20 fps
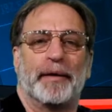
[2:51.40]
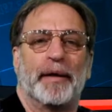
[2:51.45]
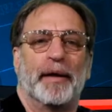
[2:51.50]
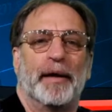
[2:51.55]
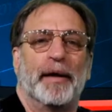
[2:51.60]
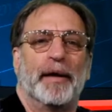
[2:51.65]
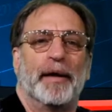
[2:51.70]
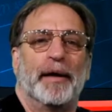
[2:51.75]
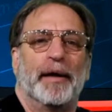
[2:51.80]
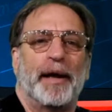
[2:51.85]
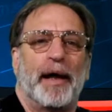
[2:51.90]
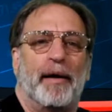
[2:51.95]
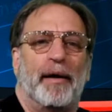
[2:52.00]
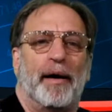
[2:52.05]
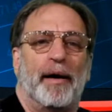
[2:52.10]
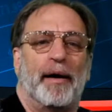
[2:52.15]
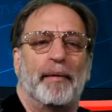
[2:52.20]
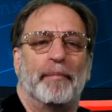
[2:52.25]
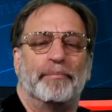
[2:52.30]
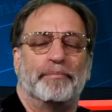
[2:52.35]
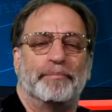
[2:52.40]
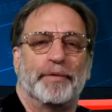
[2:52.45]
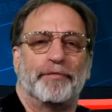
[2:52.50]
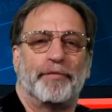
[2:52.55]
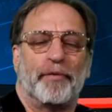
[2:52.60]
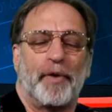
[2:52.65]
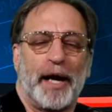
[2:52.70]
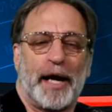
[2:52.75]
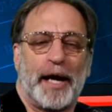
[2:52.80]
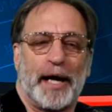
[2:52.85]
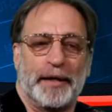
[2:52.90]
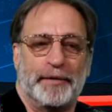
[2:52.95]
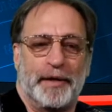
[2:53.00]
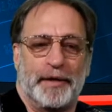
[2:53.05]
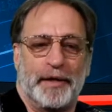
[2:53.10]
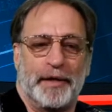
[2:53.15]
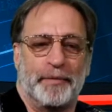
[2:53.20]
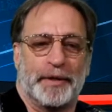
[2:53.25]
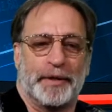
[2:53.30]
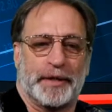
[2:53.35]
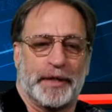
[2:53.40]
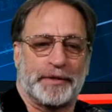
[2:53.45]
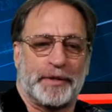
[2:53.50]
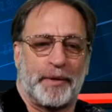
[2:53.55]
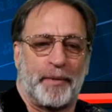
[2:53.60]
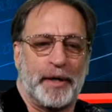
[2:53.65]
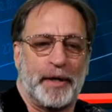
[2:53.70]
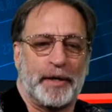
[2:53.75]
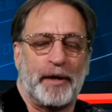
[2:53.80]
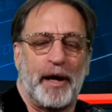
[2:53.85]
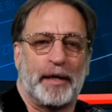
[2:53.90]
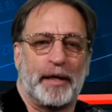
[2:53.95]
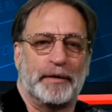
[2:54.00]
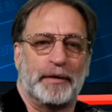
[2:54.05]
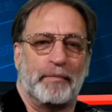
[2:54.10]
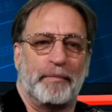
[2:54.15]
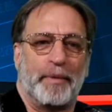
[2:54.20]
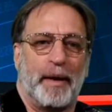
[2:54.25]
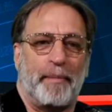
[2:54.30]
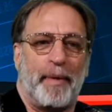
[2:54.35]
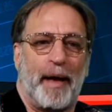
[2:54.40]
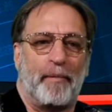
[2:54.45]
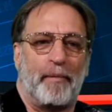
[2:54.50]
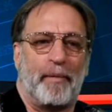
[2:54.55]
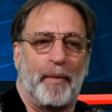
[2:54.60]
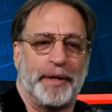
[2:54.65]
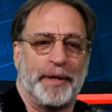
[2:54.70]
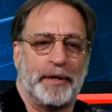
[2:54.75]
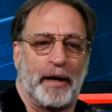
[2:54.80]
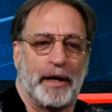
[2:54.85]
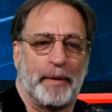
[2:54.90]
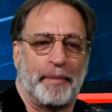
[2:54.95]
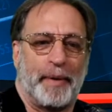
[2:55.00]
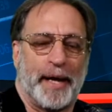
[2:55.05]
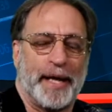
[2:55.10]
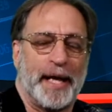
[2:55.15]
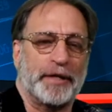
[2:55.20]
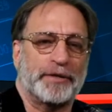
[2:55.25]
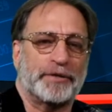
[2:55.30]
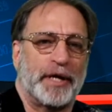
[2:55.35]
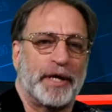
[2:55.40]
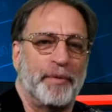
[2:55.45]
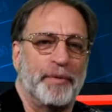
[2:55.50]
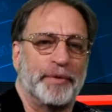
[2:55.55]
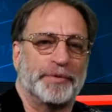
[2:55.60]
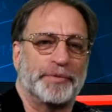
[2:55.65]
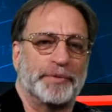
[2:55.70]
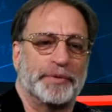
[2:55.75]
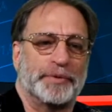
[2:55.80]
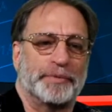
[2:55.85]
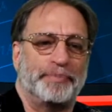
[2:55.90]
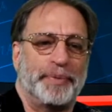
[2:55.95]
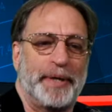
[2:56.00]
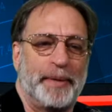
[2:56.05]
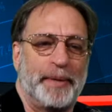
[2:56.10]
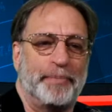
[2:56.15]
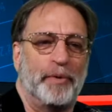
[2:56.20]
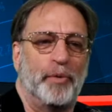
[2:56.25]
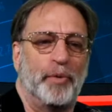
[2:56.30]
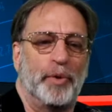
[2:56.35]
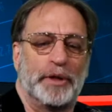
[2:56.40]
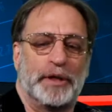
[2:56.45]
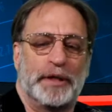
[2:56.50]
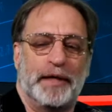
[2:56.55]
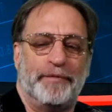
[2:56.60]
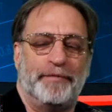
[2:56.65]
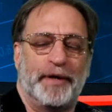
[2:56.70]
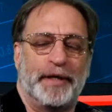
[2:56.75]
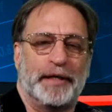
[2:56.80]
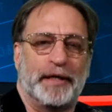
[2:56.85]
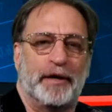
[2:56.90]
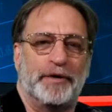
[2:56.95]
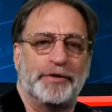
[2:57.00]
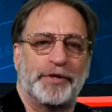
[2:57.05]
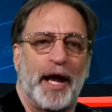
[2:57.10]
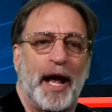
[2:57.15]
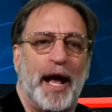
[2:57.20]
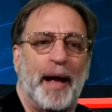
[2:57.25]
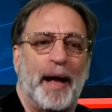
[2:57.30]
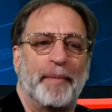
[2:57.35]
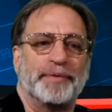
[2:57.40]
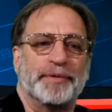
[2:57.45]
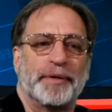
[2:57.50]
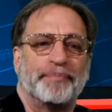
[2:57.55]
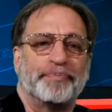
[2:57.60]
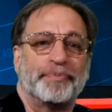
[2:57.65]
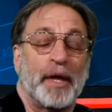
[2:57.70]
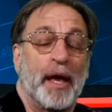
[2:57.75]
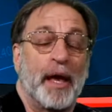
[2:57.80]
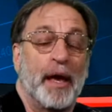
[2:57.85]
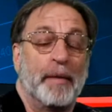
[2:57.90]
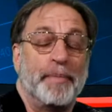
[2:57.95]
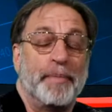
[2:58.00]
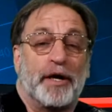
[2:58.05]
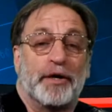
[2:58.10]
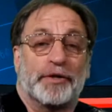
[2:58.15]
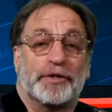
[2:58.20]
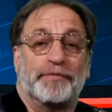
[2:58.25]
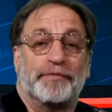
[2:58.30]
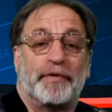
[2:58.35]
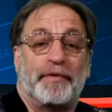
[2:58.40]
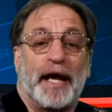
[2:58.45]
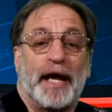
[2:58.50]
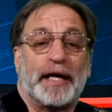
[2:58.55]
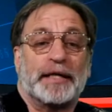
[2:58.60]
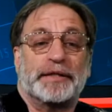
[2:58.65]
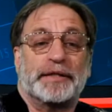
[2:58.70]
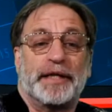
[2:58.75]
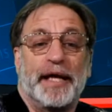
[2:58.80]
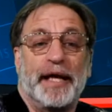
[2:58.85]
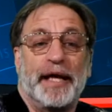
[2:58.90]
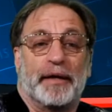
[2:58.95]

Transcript: Now, before I continue with this, I want to talk a little bit about what we talked about yesterday, which was people were leaving their jobs because of the vaccine.